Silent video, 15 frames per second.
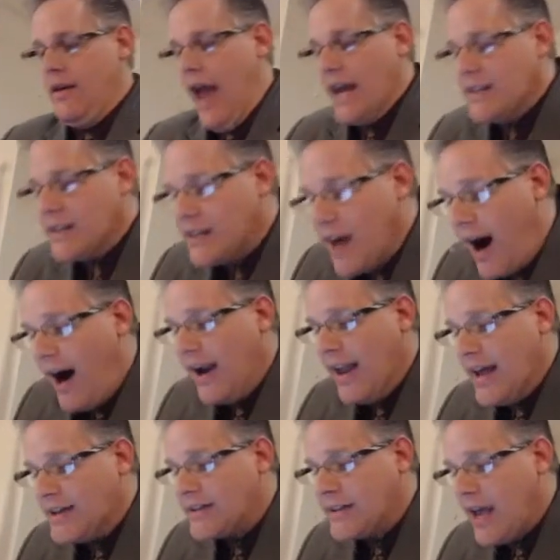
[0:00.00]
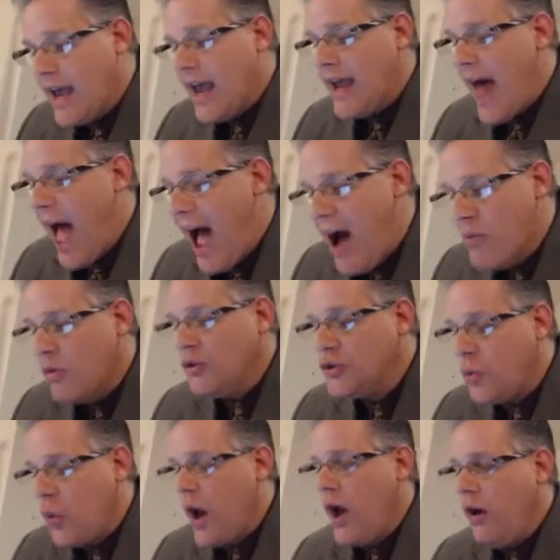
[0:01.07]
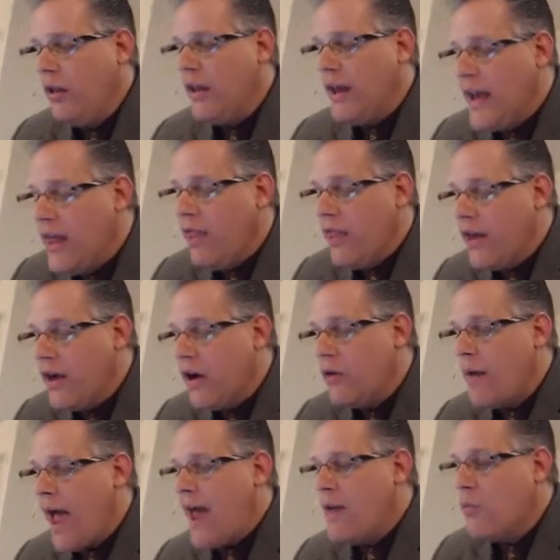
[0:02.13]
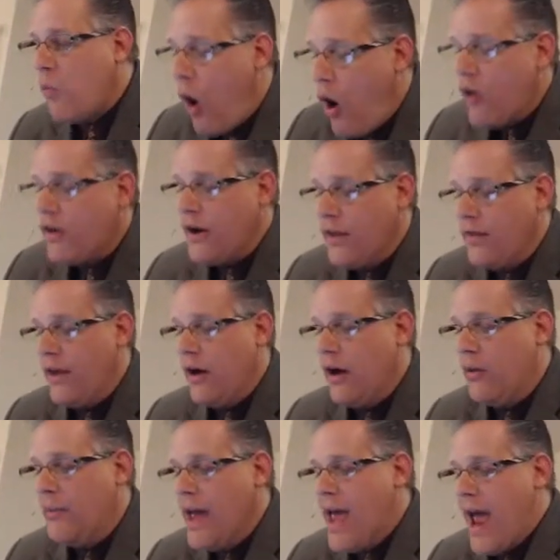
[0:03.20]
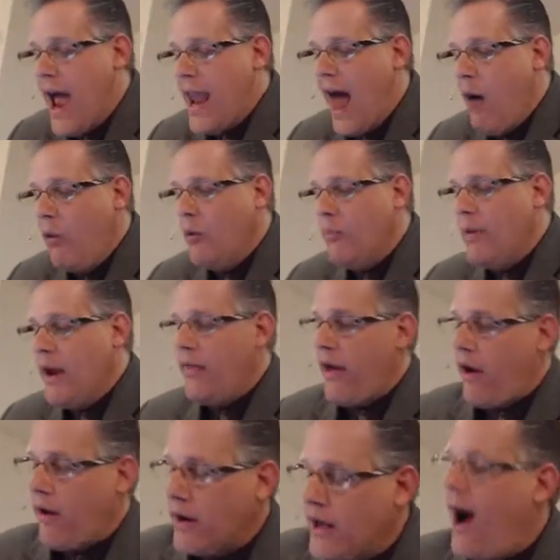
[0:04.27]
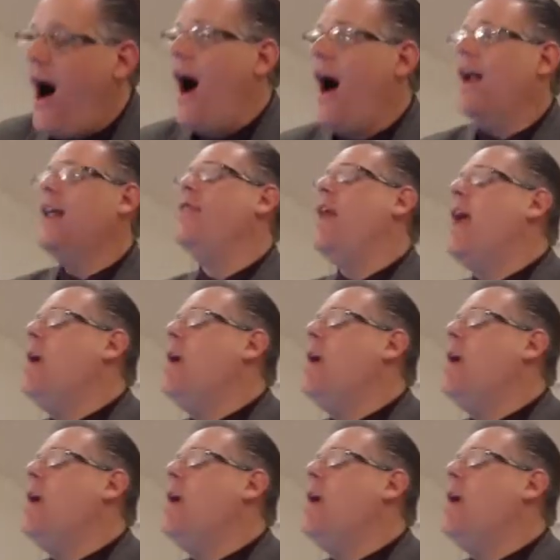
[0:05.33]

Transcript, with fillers: As God has said, I will dwell in them and walk in them, and I will be their God, and